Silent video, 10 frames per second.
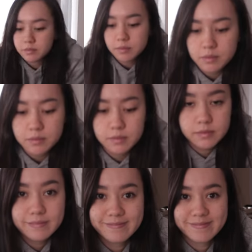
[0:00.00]
G,
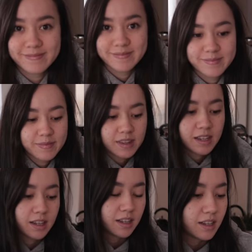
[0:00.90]
storyboard, what are we
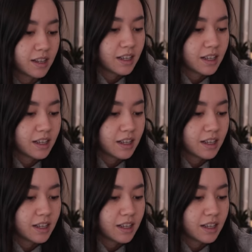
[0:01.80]
doing?